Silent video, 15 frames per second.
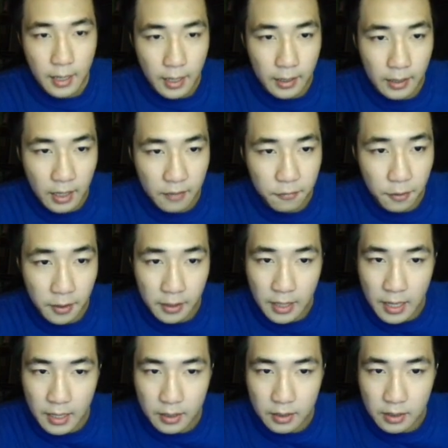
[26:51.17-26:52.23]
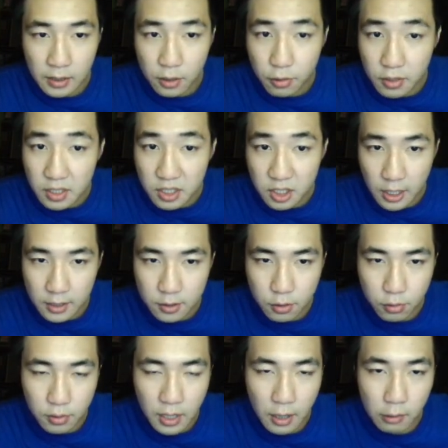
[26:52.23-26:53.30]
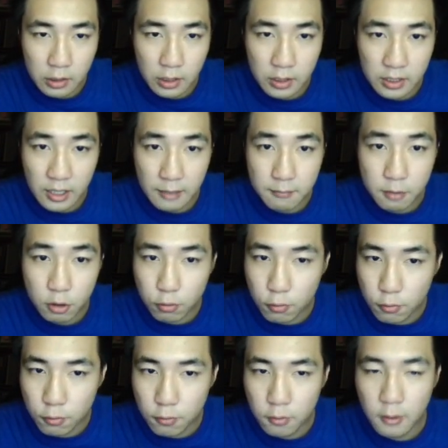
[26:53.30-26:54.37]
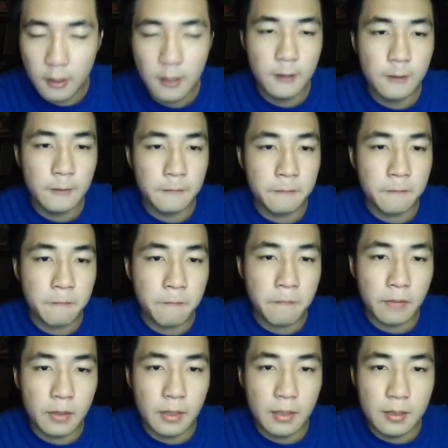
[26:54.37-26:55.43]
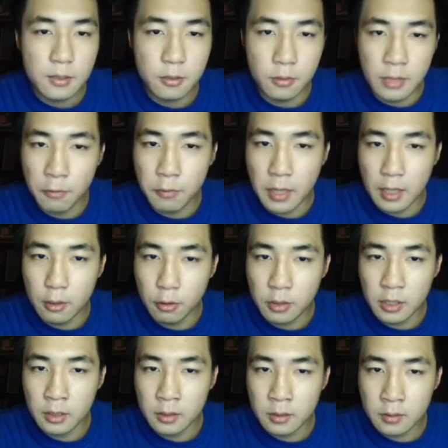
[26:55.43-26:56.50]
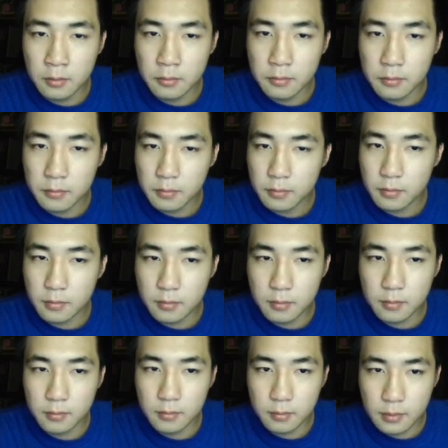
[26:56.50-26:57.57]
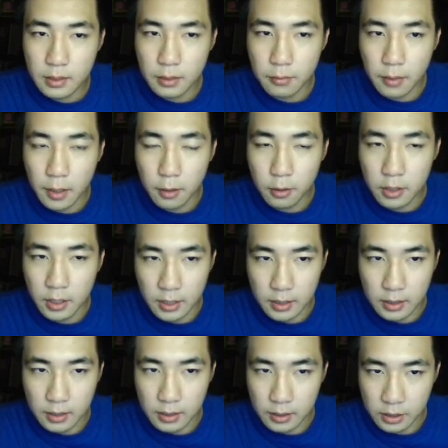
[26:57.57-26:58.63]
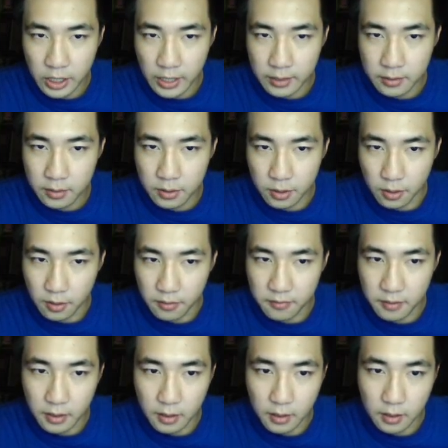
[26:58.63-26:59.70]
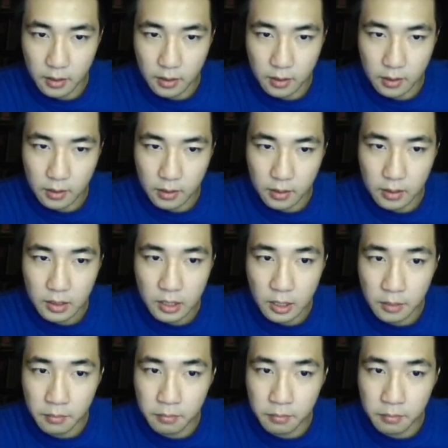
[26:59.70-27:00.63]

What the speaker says: An eye for an eye, increased chance to counter times 2. So now we are looking at a chance of him